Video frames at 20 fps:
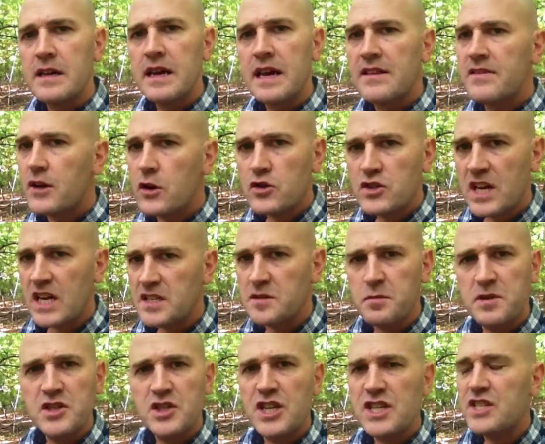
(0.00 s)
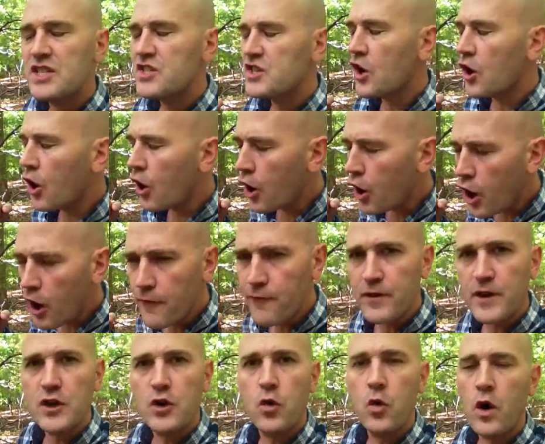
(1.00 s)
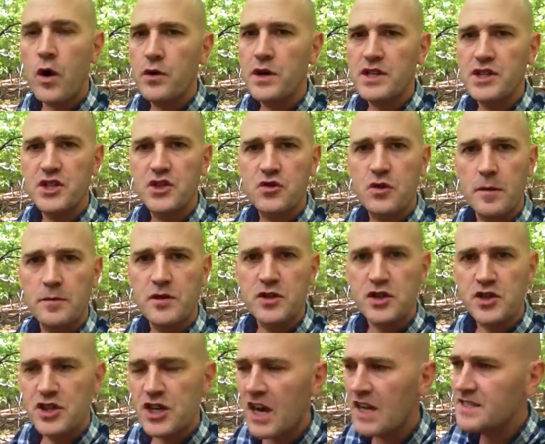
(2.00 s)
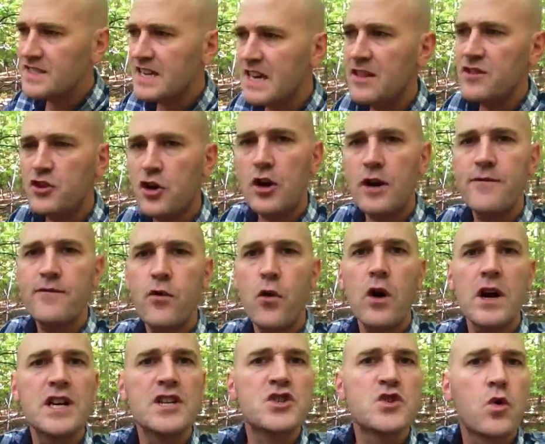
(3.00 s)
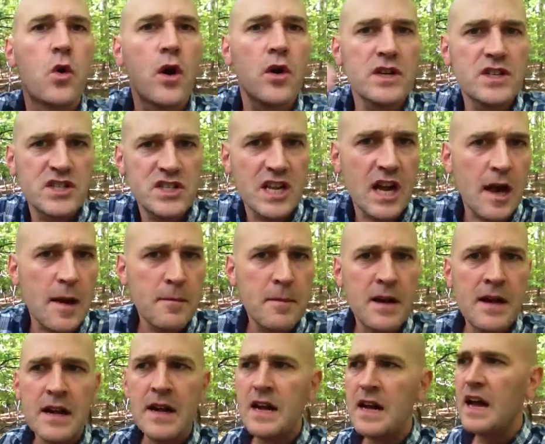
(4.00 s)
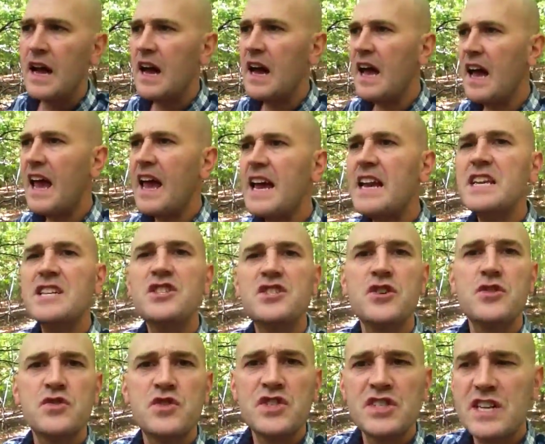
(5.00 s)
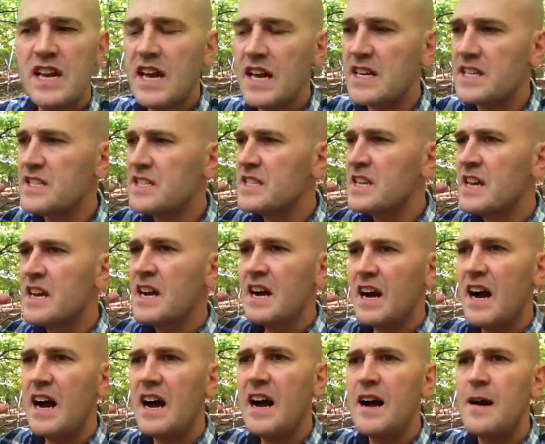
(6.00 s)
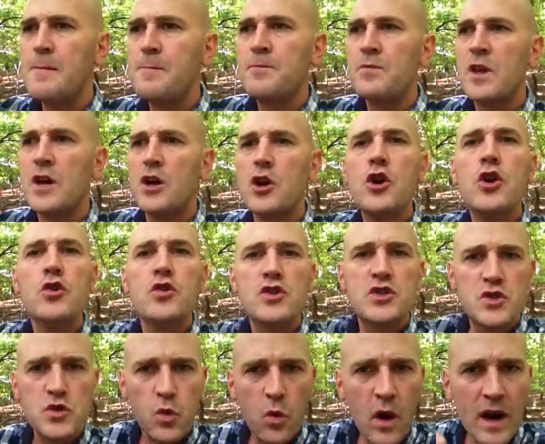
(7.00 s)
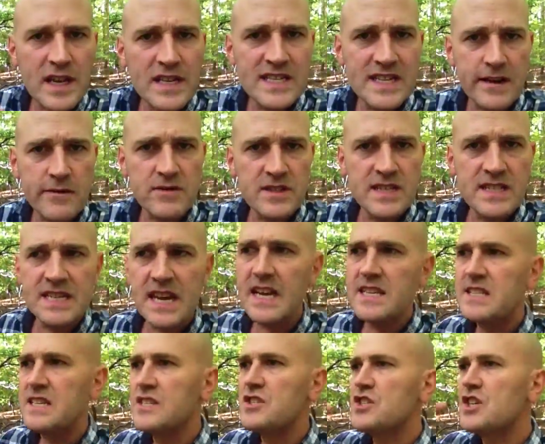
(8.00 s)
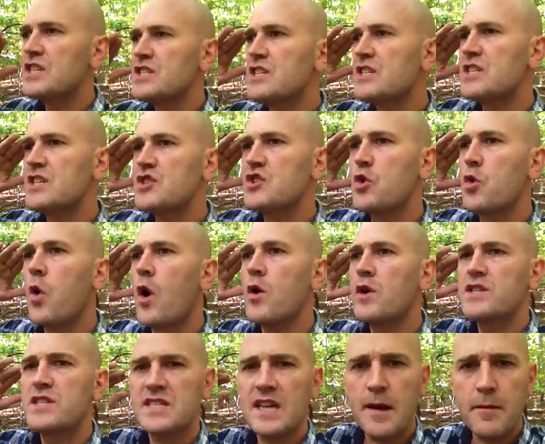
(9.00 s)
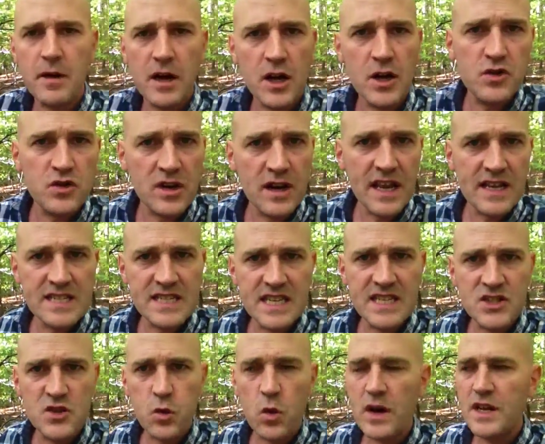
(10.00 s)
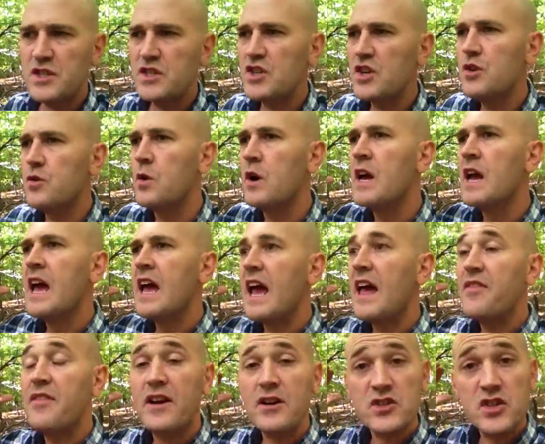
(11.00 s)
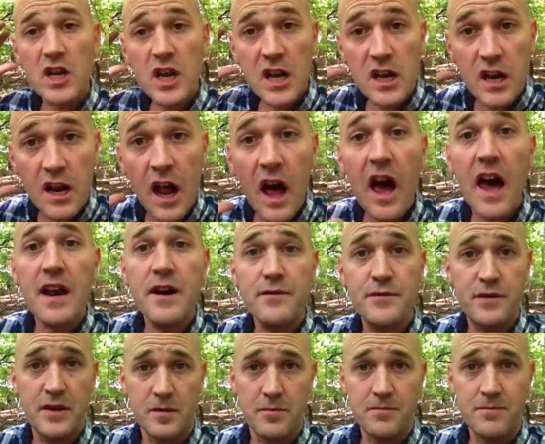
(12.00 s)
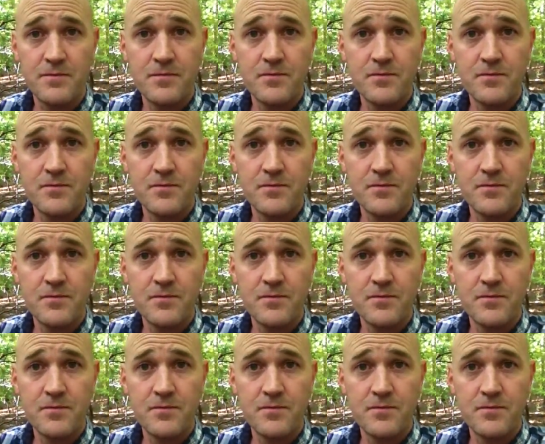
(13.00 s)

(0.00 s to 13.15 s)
In the Old Testament, Jesus often quoted scripture. John ten thirty-four, he's quoting Psalm uh, eighty-two six. Uh, Luke twenty, seventeen to eighteen, Jesus is quoting Psalm one eighteen, twenty-two. There's a lot of them.